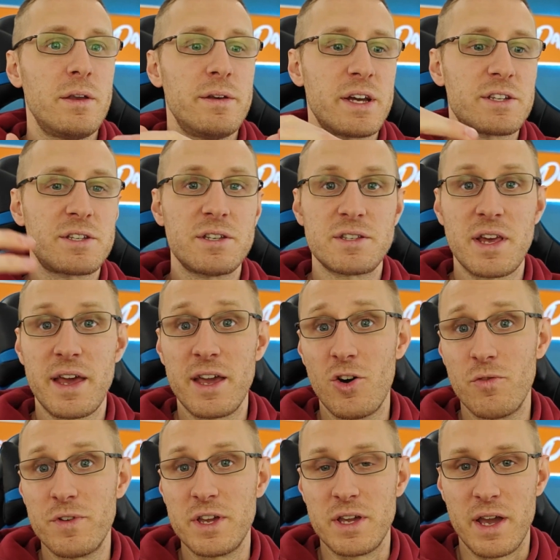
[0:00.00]
Next is
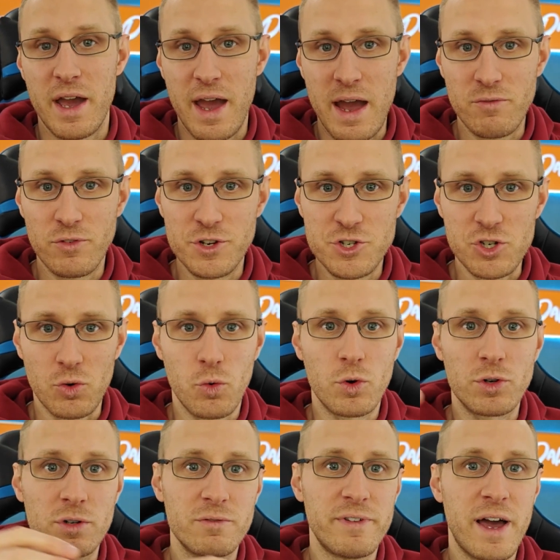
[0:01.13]
AOV, average
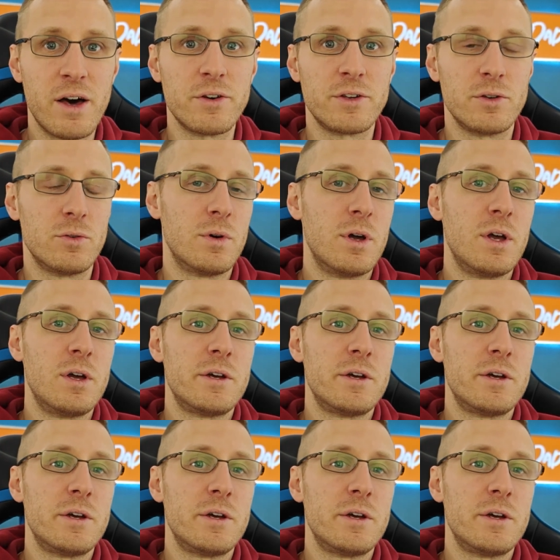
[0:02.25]
order value.